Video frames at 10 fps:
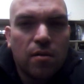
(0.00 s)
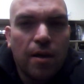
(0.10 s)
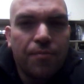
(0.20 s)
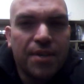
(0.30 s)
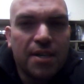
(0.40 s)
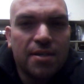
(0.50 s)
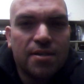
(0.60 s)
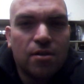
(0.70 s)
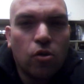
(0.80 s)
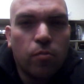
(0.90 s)

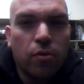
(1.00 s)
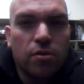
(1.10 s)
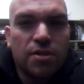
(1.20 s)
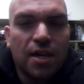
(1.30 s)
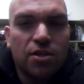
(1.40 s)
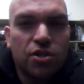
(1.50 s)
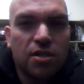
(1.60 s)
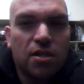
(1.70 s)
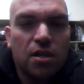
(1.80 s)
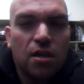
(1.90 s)
MD's No Bull
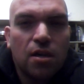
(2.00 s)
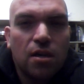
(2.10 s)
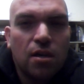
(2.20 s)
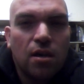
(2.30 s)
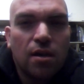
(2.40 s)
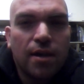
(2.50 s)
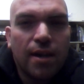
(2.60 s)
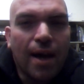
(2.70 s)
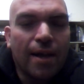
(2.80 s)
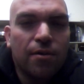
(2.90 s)
section.
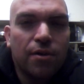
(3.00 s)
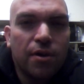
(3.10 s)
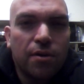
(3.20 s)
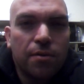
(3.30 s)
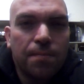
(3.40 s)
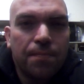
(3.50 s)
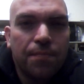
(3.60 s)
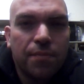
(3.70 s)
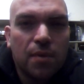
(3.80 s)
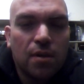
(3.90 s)
Again, I don't know
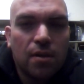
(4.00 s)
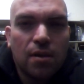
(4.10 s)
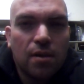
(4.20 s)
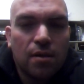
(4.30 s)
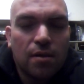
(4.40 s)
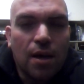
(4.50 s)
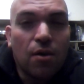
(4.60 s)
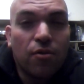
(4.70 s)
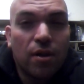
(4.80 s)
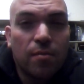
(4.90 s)

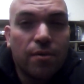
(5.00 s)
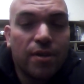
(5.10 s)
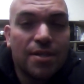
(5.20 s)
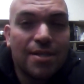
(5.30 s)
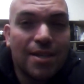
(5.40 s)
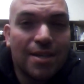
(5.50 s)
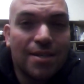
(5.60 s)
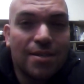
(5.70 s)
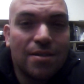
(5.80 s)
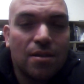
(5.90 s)
how credible this
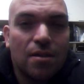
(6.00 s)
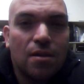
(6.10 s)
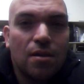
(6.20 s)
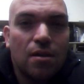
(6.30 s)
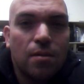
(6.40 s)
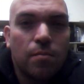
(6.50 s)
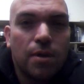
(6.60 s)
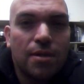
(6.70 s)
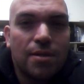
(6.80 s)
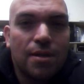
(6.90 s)
is,
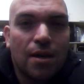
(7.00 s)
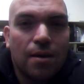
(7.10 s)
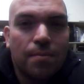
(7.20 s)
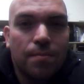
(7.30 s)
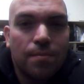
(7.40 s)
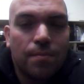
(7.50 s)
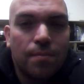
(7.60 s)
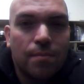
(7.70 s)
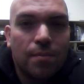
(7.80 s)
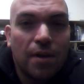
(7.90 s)
but
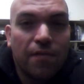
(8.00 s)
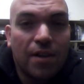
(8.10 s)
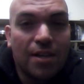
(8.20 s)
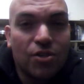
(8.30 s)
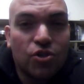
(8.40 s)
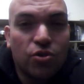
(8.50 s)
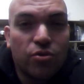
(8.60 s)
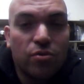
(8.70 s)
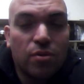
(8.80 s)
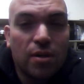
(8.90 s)
if it is
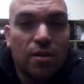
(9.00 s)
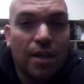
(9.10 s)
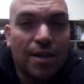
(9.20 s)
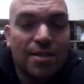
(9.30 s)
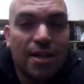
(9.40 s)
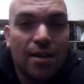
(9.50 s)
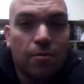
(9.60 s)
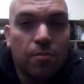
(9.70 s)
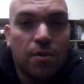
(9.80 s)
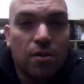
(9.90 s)
true, like I said, it
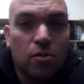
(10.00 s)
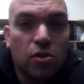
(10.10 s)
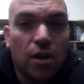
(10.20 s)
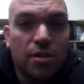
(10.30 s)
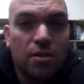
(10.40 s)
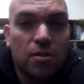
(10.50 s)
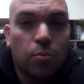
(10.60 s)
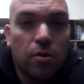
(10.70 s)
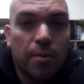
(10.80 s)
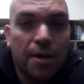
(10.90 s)
would be a huge loss to the
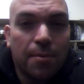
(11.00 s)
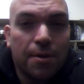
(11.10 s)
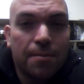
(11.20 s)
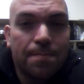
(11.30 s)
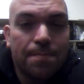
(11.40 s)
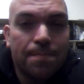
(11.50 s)
sport of bodybuilding.